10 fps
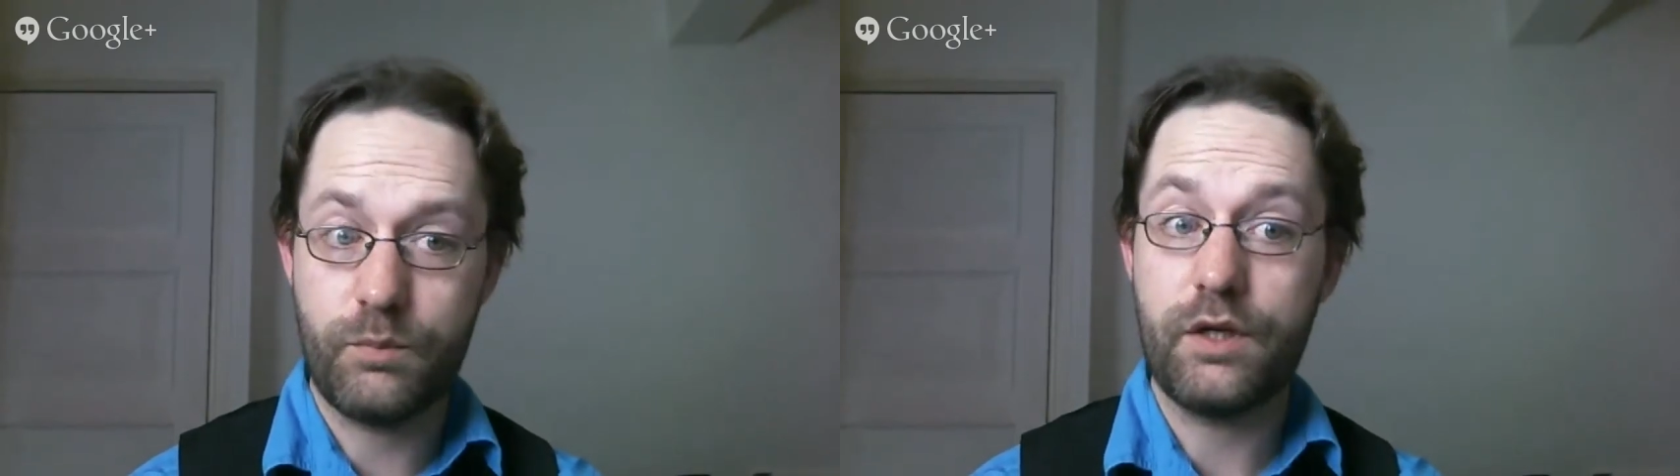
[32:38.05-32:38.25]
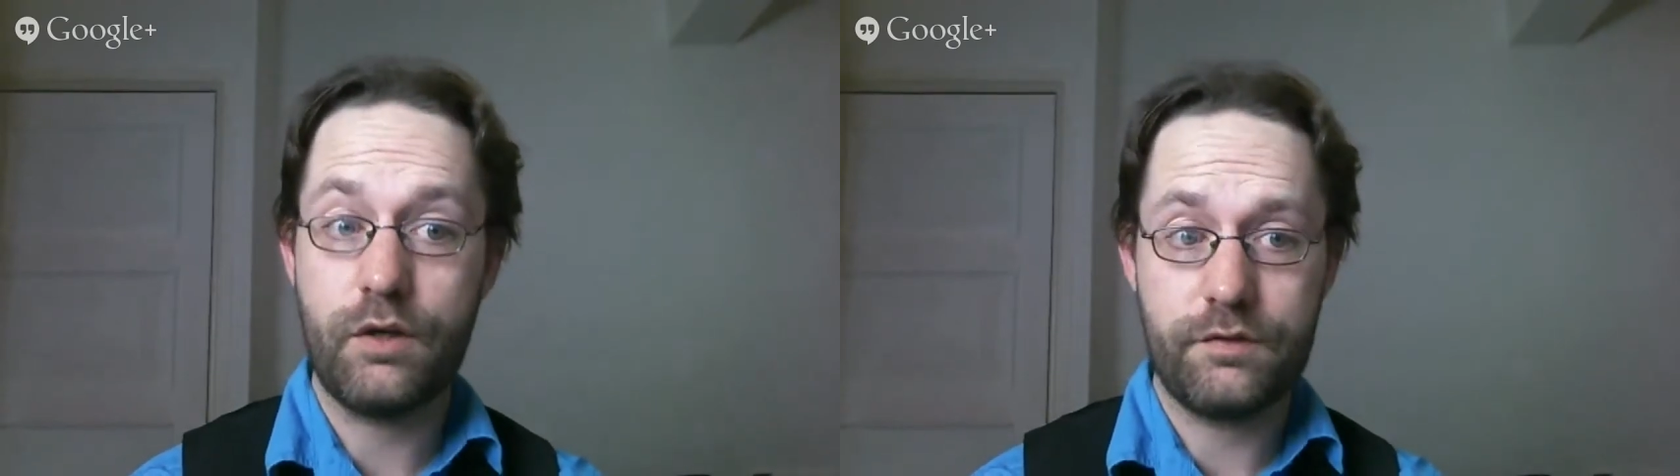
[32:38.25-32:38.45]

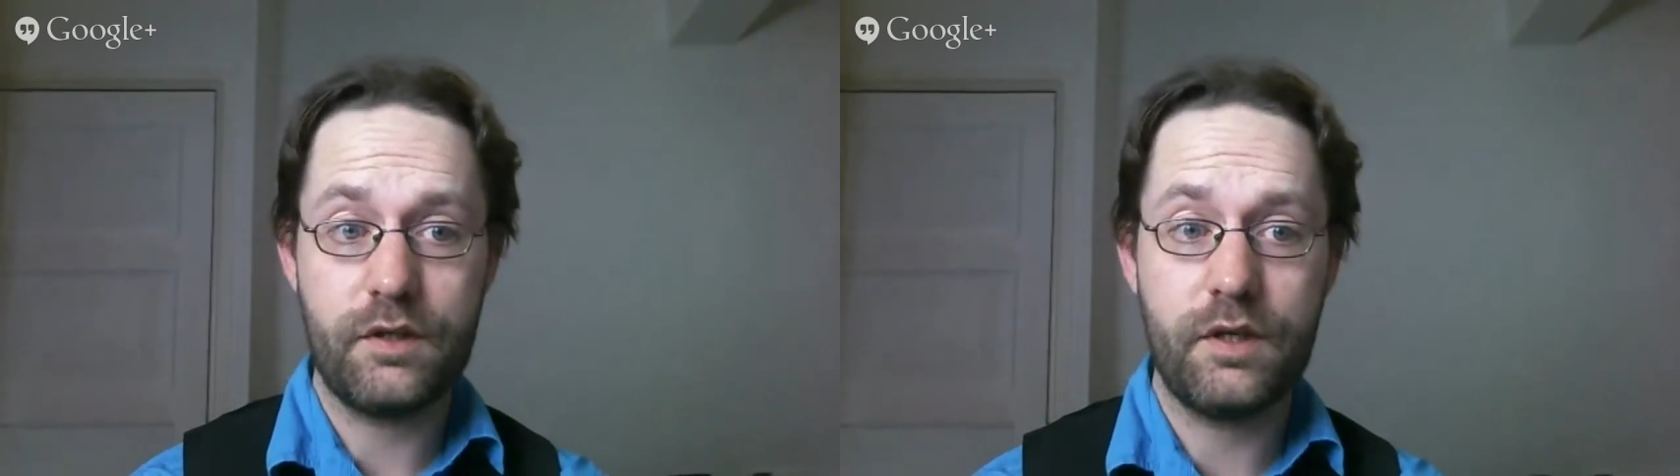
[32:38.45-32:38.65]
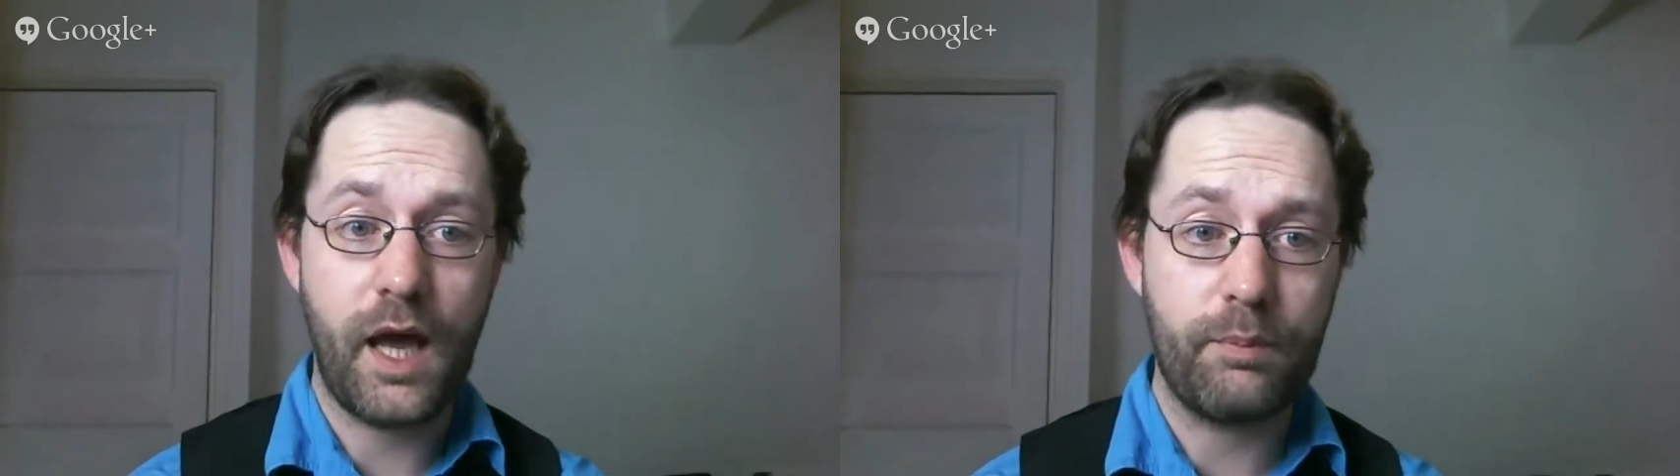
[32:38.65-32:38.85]
because
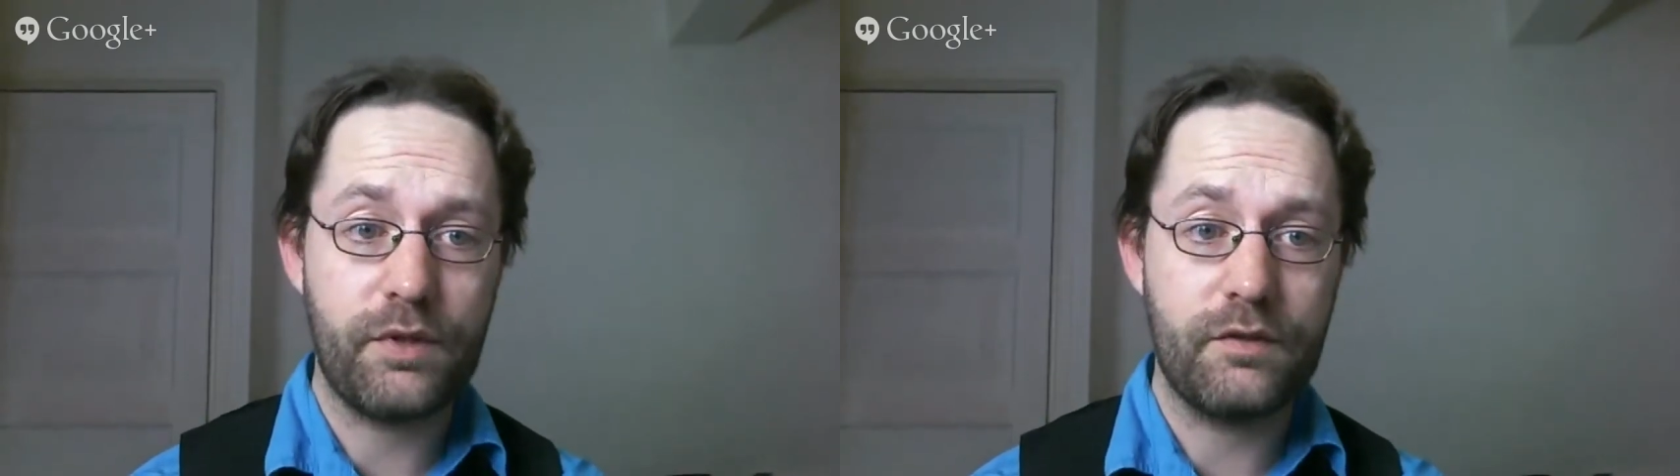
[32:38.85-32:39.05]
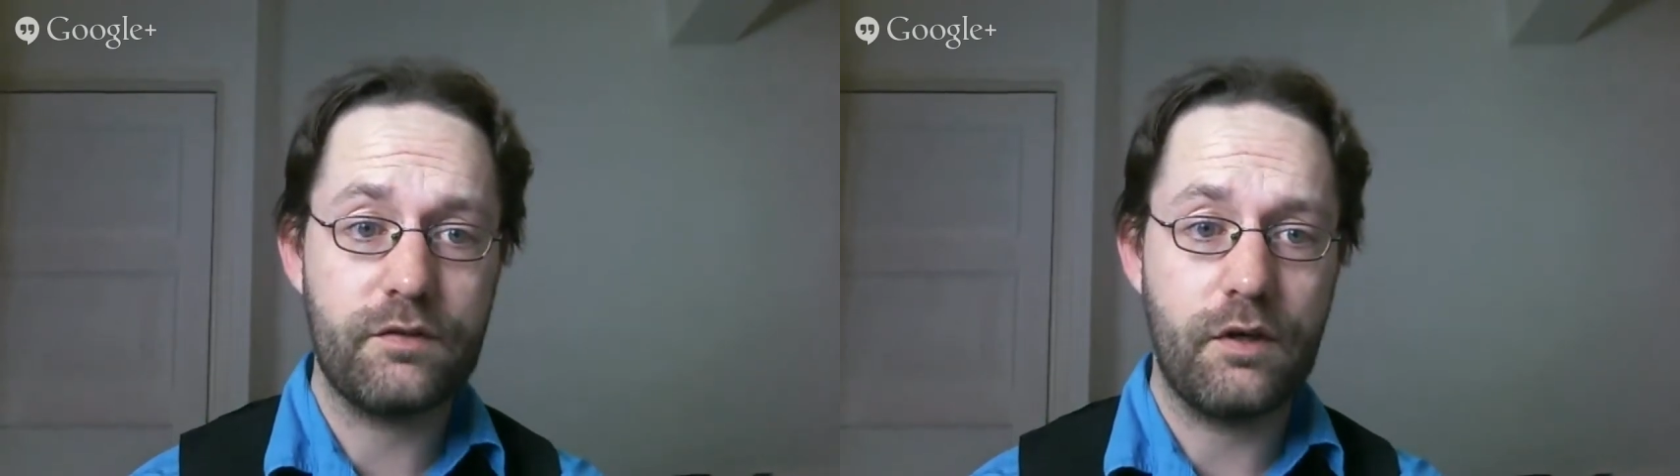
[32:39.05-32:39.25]
that
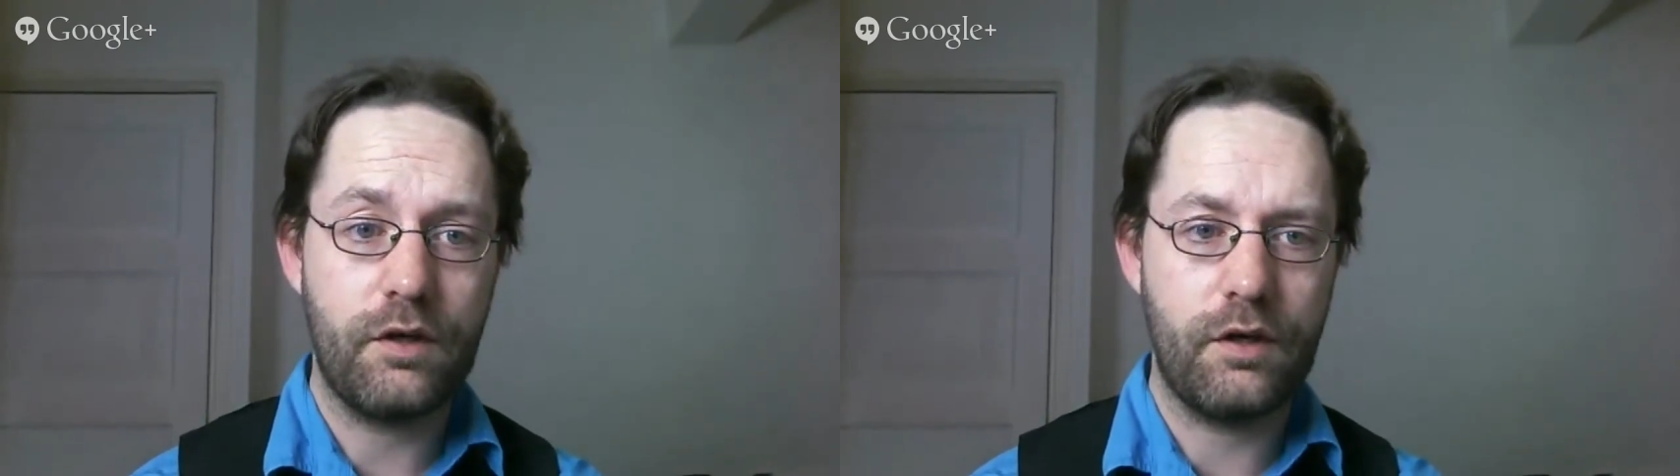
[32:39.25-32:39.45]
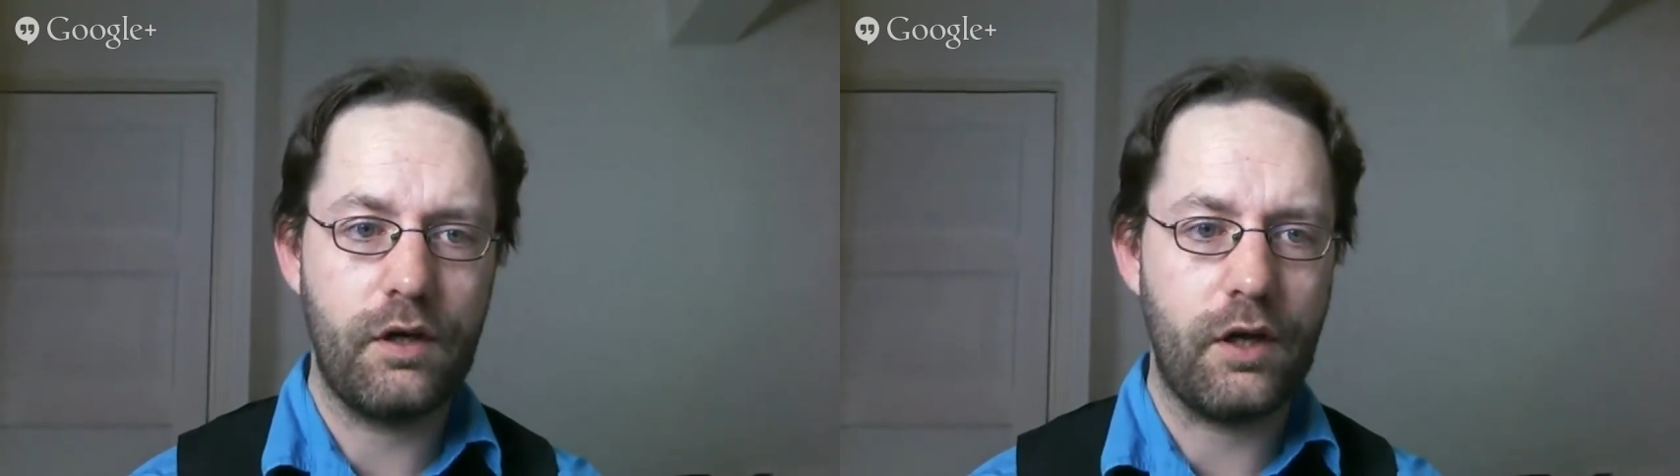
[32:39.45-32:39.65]
happens
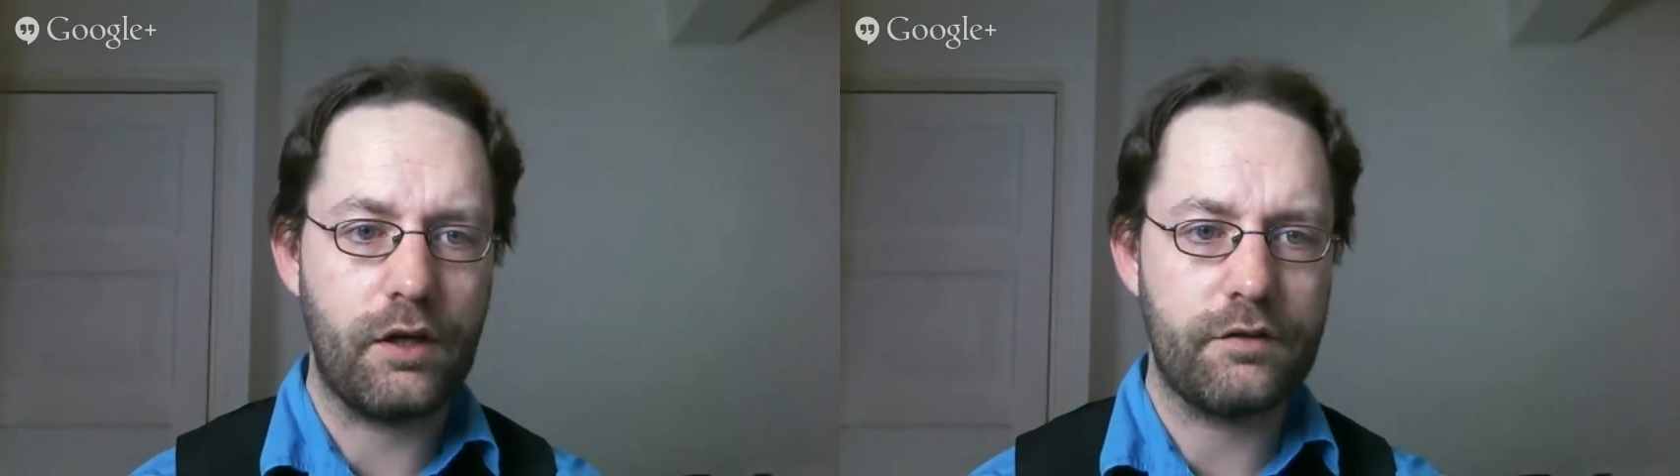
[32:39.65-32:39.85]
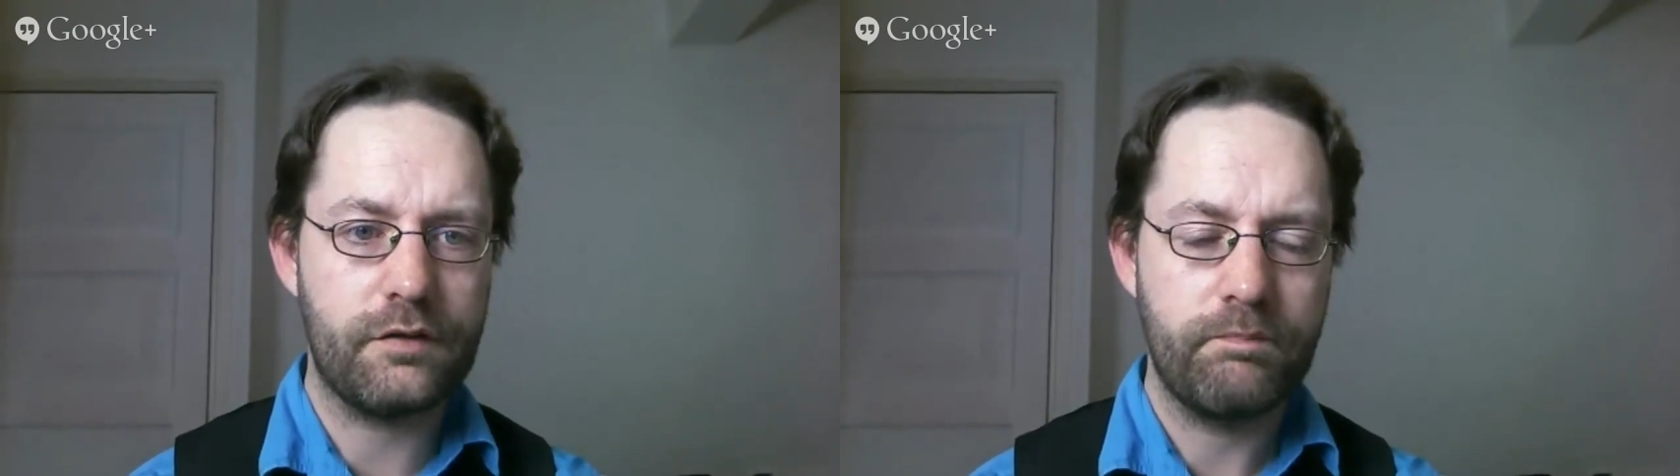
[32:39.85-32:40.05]
a
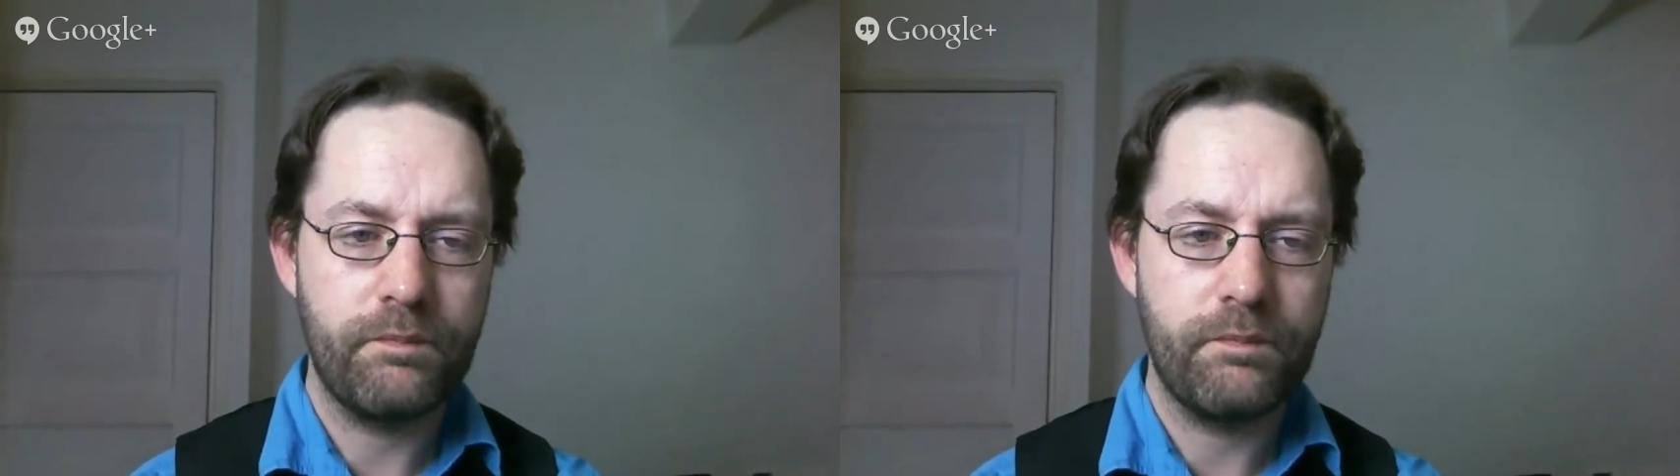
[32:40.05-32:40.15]
lot.